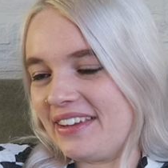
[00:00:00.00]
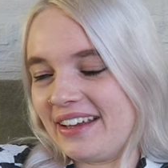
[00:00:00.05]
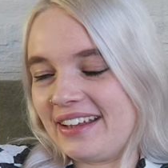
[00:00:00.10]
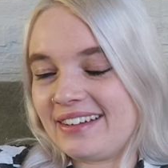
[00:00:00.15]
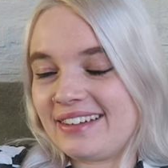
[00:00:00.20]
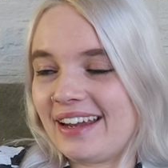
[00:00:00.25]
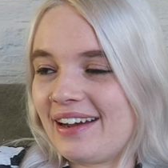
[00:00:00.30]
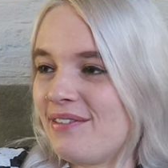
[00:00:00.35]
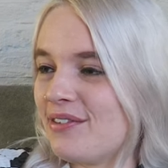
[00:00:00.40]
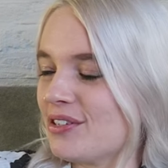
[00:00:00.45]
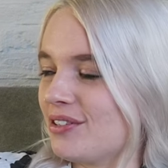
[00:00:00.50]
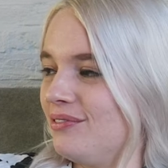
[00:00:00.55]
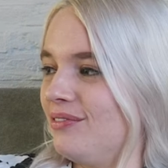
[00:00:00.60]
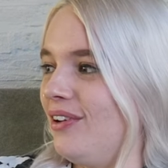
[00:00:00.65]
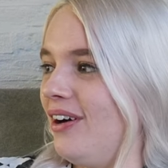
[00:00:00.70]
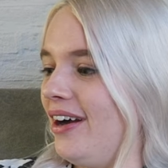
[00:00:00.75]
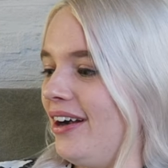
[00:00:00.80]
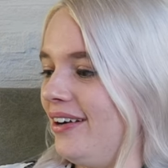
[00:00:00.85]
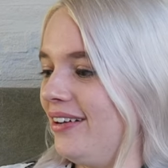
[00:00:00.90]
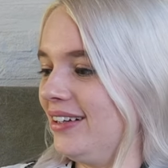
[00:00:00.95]
that that was
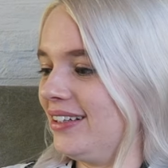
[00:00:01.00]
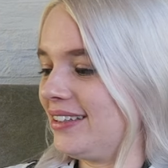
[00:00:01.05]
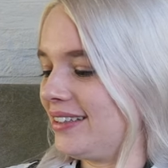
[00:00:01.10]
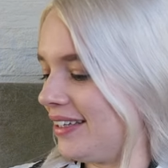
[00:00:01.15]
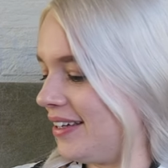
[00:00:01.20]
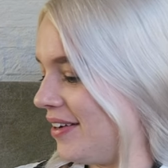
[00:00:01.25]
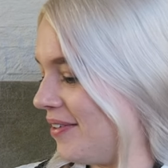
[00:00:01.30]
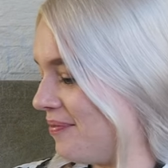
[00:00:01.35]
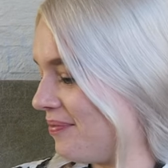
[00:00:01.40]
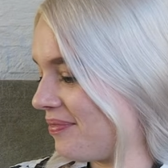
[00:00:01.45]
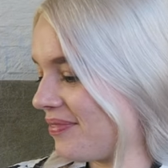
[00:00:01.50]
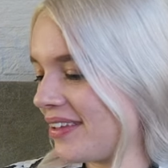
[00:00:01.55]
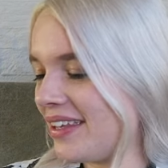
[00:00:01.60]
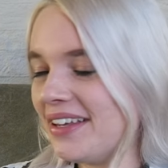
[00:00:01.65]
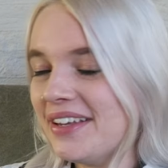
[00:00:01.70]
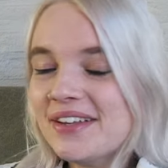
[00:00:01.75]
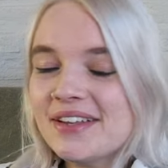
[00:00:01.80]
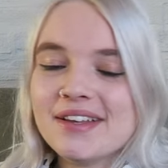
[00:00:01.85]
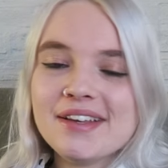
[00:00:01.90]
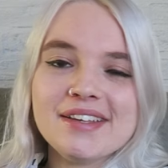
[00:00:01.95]
wild. Um,
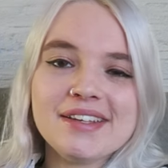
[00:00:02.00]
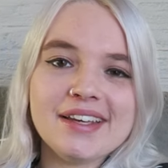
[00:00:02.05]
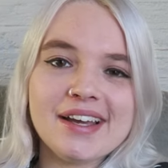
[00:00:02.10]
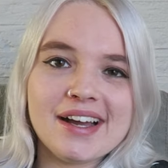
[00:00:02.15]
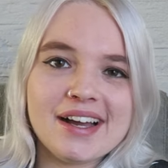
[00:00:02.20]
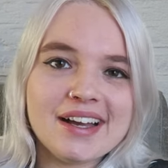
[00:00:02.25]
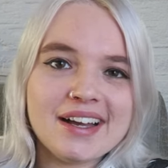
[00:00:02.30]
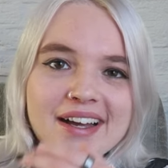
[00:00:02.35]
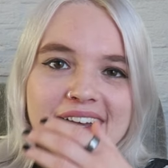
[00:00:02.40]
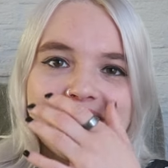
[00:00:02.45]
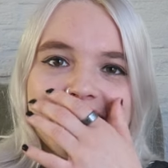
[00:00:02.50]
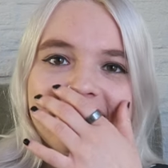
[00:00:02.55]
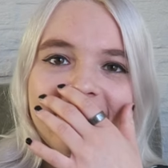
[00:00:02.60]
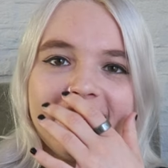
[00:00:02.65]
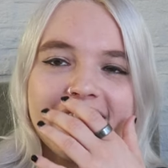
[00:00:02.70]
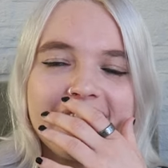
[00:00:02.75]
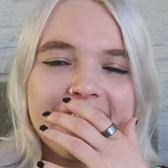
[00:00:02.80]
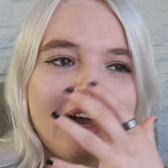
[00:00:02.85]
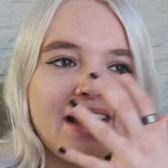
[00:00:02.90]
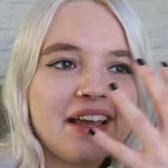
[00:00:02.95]
yeah, I,
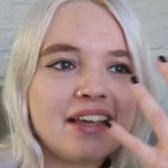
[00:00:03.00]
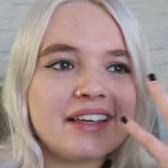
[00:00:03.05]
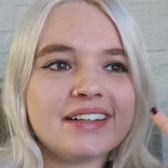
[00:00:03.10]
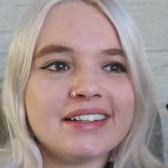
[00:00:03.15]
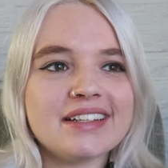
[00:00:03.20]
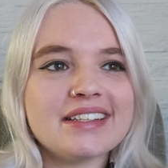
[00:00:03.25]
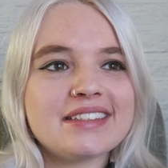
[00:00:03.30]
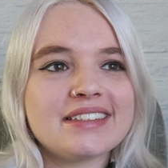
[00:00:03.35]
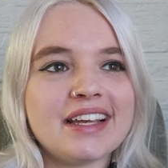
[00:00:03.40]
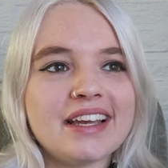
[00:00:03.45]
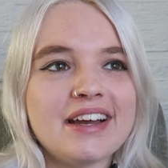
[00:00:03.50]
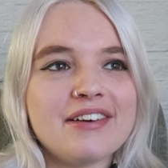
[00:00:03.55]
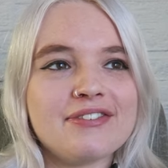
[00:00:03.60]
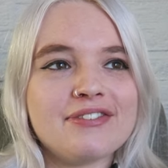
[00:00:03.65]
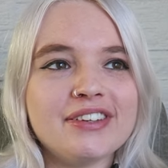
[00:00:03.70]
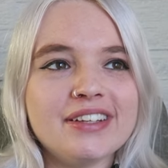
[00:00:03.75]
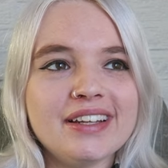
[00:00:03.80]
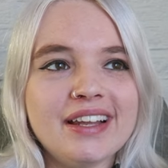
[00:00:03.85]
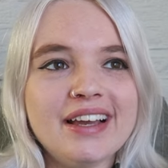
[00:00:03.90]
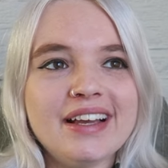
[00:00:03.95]
I, I gotta say, I
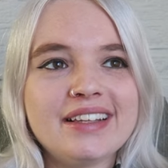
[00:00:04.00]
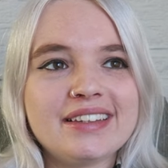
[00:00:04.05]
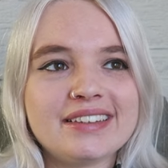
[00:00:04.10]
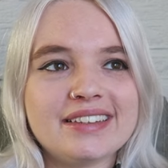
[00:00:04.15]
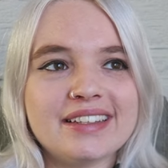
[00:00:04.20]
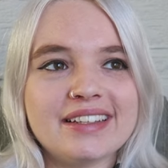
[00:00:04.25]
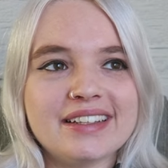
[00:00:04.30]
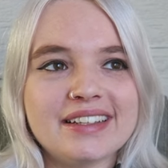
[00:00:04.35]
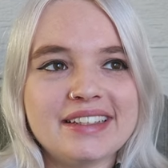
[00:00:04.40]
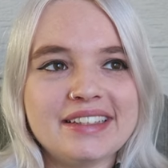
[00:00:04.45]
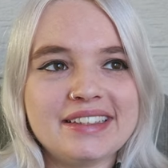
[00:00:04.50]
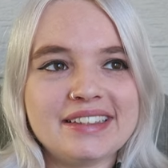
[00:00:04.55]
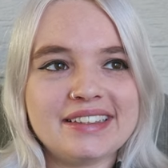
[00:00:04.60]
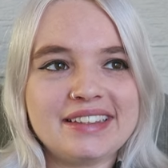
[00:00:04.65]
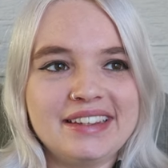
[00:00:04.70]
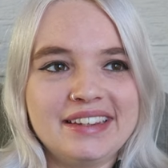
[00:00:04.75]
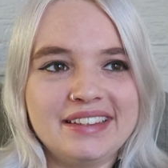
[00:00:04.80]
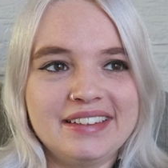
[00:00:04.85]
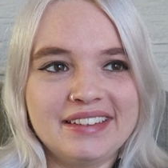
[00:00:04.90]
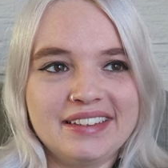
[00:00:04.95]
feel like the
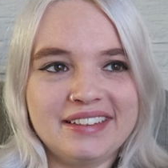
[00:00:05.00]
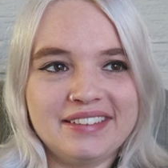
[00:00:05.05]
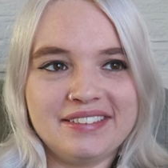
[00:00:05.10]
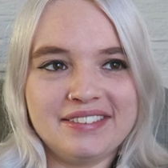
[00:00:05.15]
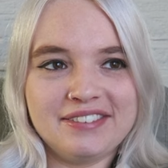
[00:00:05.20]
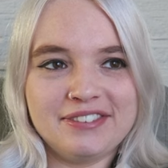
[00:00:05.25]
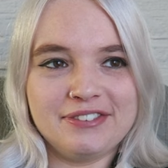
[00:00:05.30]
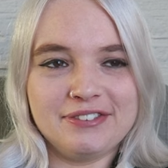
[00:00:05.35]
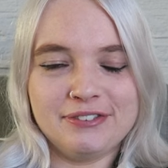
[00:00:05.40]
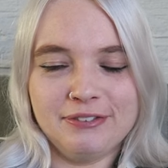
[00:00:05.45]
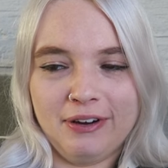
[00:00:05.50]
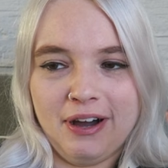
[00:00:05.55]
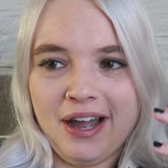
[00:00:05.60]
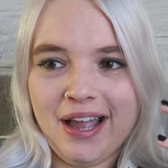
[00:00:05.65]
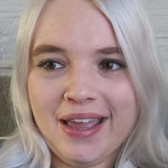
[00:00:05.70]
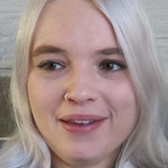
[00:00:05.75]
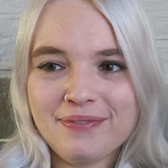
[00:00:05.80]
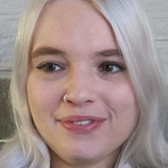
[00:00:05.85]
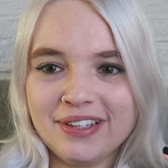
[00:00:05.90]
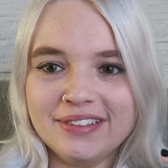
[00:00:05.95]
the
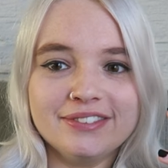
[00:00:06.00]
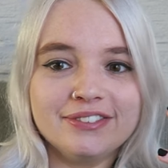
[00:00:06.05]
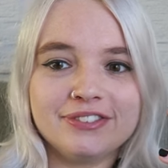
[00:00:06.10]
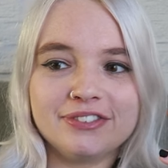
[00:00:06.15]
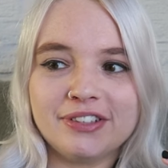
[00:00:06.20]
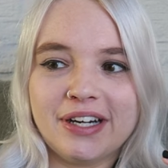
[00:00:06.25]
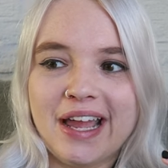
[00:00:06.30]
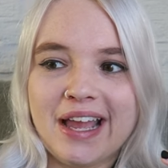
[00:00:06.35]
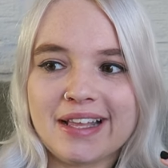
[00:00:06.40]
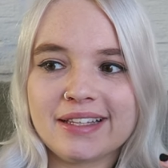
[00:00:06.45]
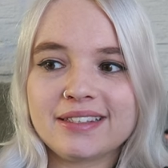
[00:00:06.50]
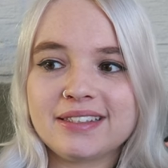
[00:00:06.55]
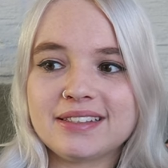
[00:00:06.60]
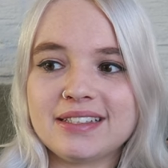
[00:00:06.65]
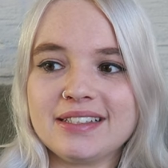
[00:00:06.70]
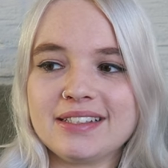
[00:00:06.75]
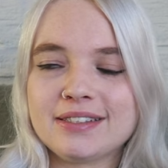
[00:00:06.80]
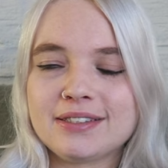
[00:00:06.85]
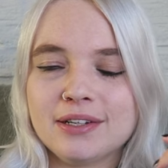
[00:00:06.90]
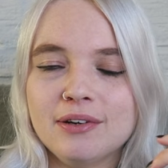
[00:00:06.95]
vibe in France
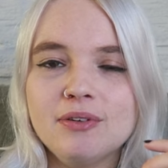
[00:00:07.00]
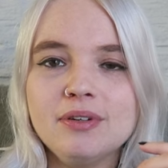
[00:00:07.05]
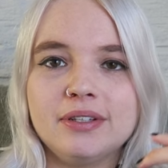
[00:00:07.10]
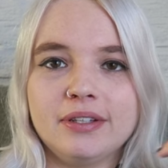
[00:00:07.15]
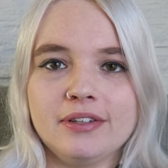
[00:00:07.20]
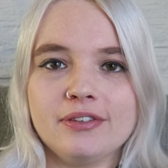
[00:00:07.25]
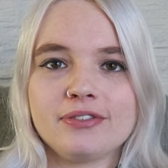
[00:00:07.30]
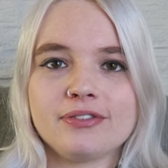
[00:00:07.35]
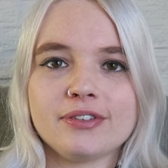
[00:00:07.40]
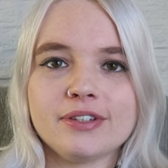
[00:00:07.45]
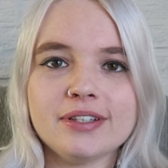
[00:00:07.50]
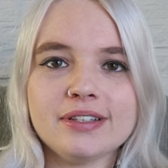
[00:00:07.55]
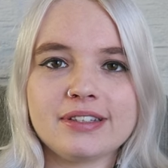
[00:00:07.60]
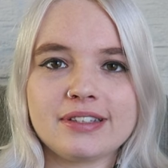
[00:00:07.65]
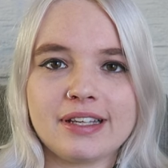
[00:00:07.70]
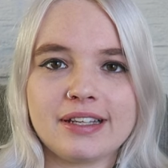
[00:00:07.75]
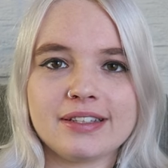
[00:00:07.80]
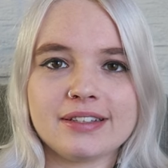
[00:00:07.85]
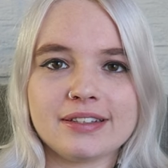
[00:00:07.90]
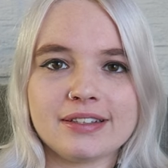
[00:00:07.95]
is so different
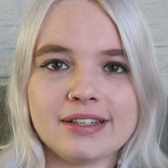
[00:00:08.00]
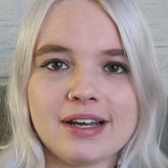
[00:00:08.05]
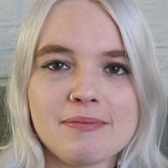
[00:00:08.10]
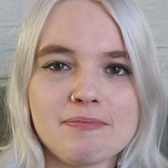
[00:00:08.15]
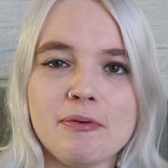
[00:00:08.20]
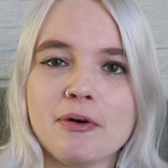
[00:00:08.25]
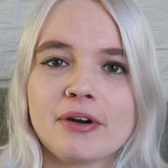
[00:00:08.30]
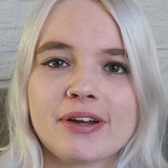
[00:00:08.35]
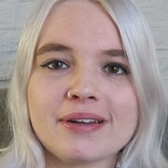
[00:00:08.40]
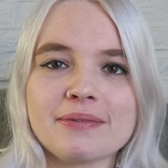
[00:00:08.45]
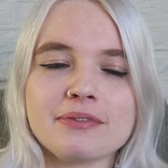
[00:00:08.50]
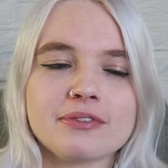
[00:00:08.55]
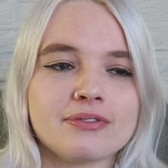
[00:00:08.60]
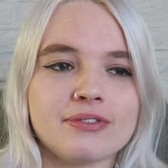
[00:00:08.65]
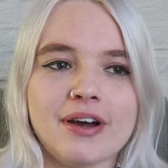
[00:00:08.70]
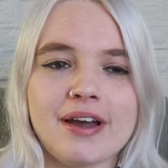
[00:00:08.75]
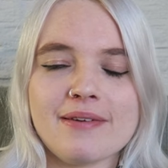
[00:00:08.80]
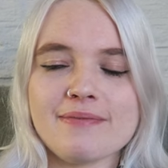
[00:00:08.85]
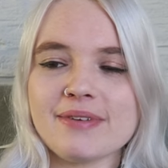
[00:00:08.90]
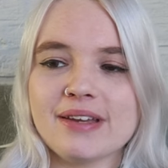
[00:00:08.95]
than the apocalypse
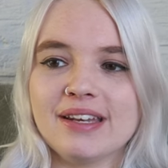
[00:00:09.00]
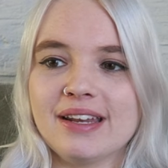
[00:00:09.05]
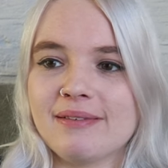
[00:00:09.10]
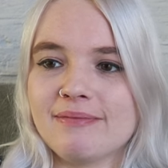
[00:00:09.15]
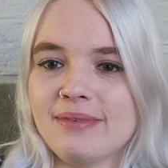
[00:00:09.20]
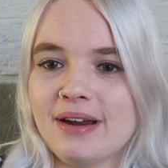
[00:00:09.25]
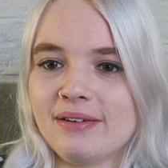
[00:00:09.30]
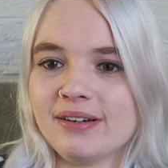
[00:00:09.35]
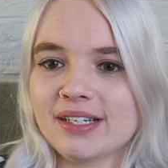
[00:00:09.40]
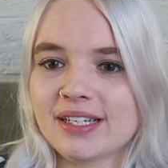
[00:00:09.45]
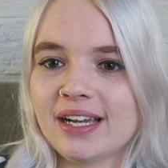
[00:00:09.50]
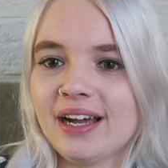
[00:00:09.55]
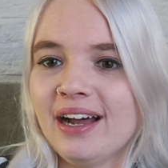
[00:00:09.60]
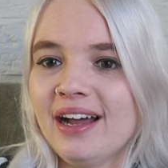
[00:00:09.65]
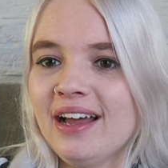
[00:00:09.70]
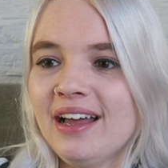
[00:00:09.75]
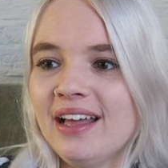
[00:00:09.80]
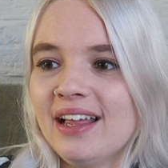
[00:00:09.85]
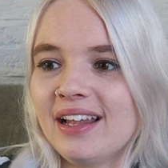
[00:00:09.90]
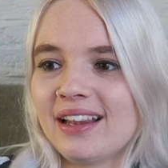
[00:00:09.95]
vibe in
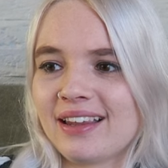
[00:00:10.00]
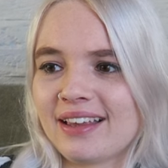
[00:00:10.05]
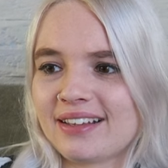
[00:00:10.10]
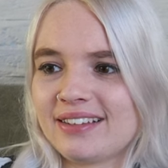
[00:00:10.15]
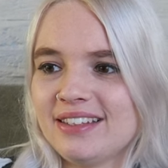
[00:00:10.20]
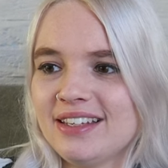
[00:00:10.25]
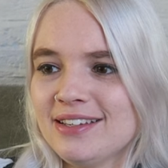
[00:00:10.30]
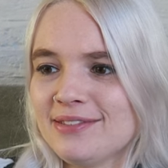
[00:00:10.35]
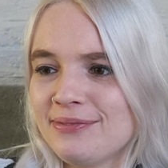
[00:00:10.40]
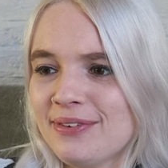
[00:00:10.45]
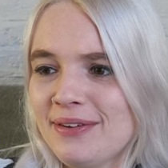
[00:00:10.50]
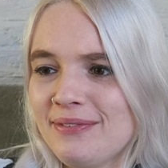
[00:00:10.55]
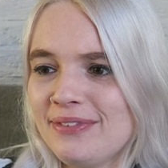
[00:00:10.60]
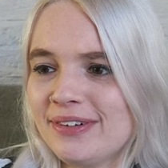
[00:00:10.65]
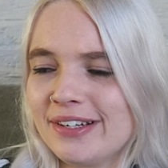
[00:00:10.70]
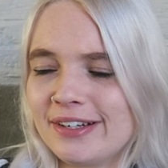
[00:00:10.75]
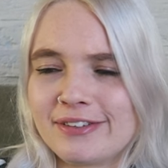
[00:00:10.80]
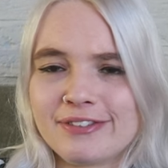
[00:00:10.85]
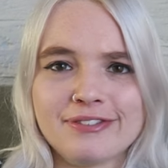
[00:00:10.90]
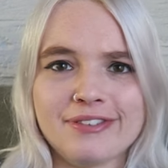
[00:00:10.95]
America. Like these
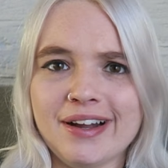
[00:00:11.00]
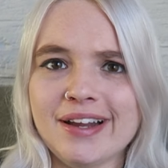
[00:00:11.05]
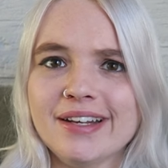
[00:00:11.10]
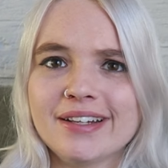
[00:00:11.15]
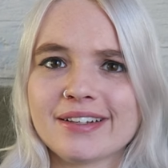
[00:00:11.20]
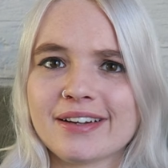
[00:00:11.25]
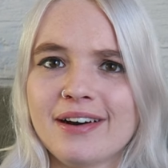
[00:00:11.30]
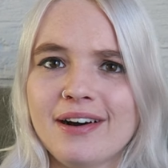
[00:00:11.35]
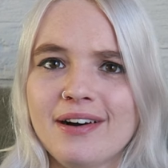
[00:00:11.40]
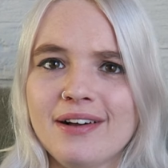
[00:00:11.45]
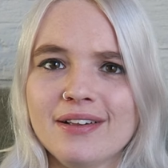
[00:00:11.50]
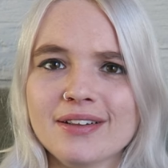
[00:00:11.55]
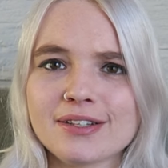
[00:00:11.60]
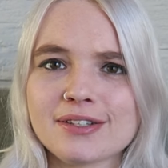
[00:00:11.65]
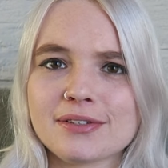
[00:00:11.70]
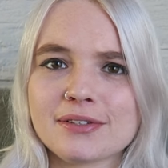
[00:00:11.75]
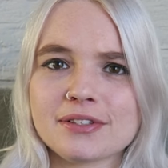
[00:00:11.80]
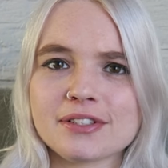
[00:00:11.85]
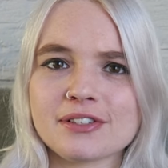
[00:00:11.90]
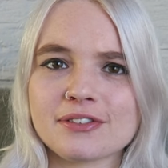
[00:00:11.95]
people are finding all
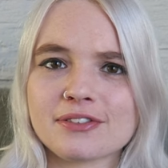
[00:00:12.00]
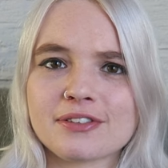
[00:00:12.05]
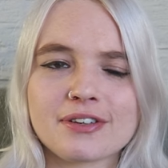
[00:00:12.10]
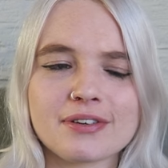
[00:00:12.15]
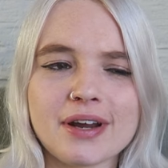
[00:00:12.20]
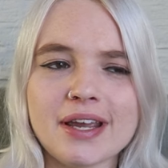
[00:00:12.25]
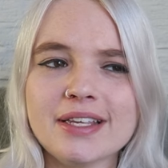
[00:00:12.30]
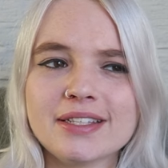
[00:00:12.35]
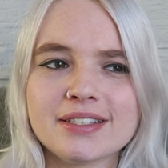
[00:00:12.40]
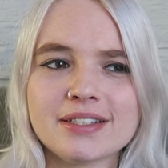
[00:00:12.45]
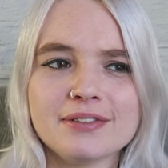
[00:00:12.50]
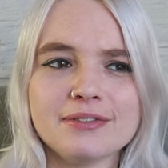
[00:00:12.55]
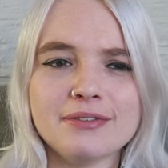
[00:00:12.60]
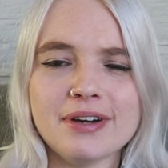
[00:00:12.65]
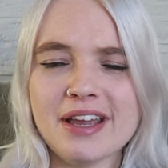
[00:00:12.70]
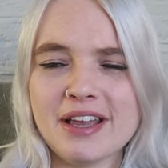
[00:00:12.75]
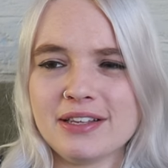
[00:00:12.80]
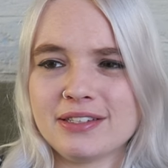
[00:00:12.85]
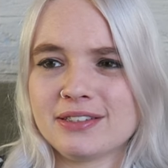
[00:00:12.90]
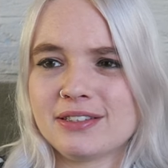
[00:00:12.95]
sorts of crazy
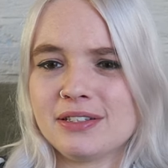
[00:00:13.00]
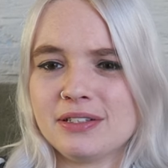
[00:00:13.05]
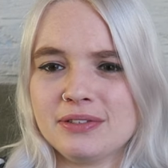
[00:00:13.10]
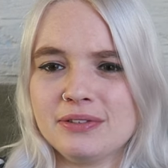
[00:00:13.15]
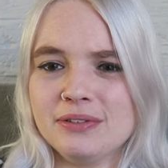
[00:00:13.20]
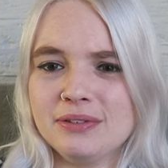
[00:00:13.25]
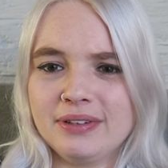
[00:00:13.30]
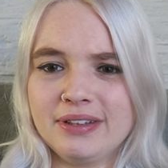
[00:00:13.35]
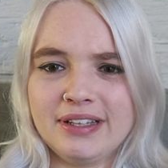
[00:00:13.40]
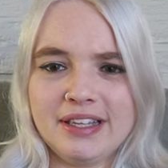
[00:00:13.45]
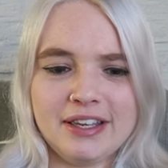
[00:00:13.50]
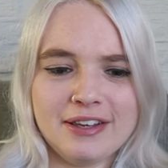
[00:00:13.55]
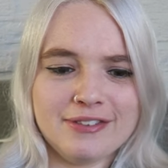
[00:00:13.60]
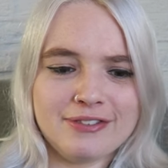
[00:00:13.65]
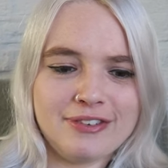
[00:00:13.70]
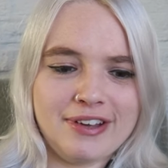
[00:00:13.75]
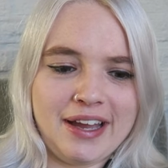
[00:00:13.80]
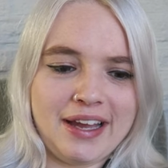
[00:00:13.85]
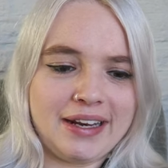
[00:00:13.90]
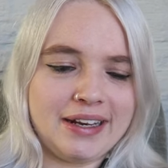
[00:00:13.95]
ways to
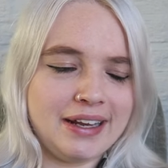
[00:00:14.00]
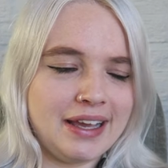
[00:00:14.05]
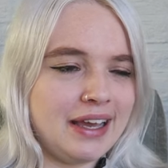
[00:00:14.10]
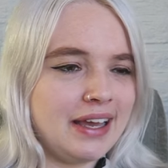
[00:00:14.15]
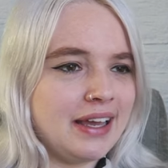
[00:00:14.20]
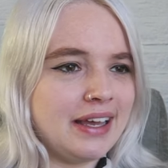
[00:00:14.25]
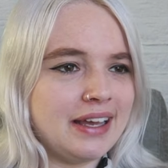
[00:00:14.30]
live and